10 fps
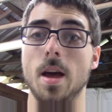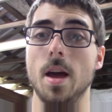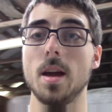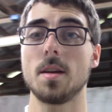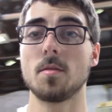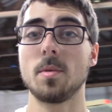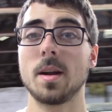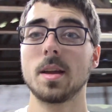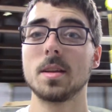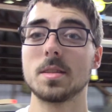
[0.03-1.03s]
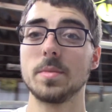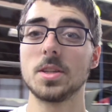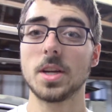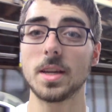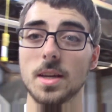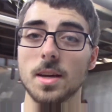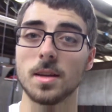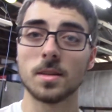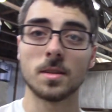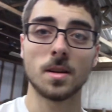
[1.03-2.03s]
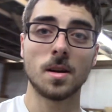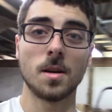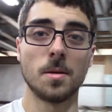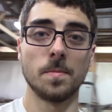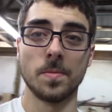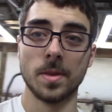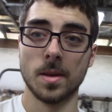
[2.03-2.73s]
Hey everybody, it's me Jake again, and